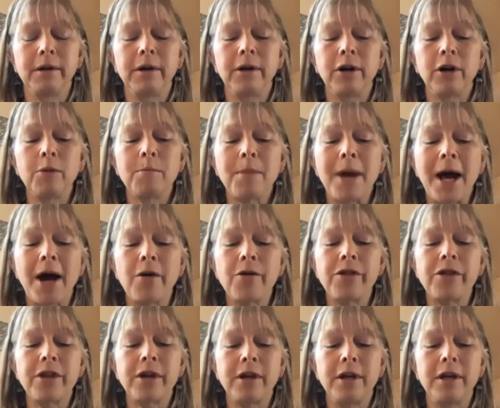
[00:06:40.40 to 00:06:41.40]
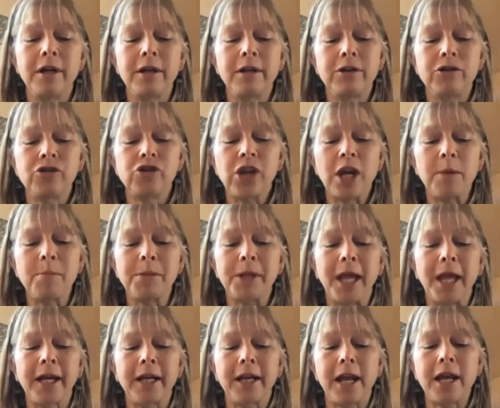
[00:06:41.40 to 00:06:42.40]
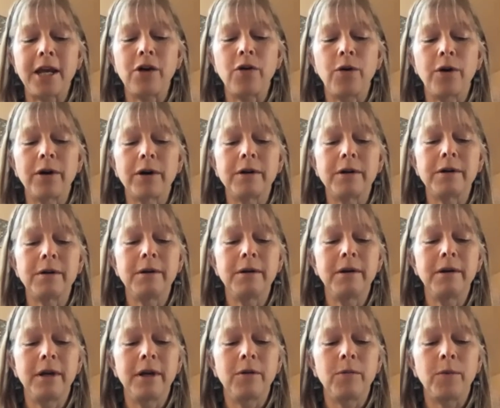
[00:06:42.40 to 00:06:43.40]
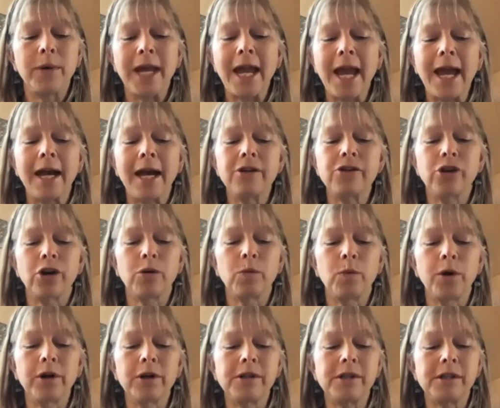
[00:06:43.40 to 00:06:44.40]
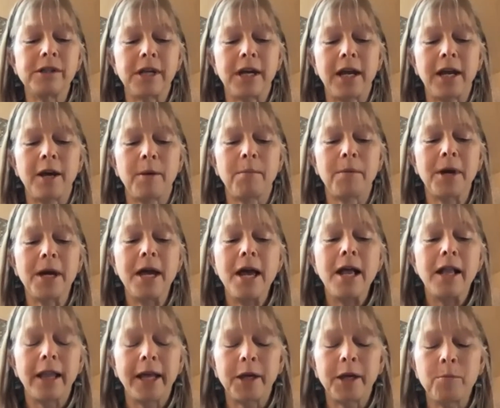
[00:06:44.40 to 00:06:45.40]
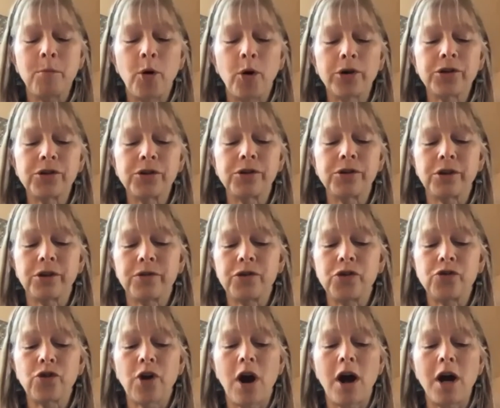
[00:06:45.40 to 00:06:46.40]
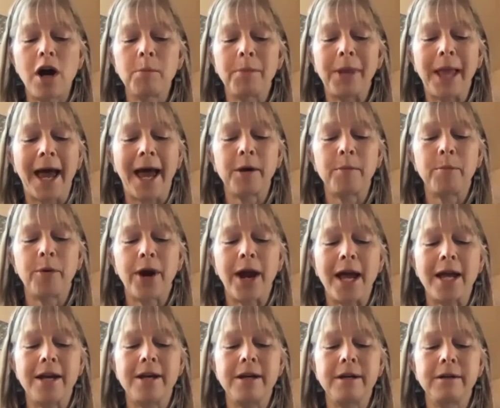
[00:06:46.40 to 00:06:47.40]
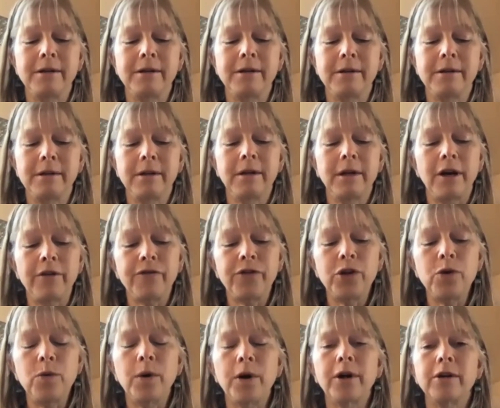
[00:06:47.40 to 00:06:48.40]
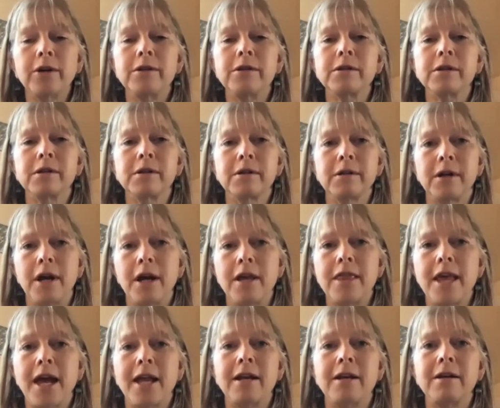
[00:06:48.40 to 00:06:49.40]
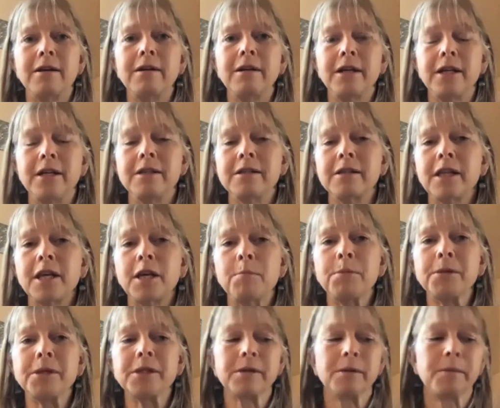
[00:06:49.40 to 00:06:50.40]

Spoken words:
Her mouth, shaped like an acorn, we hand her words to him like morsels of strong black bread. A few words, and then he sleeps.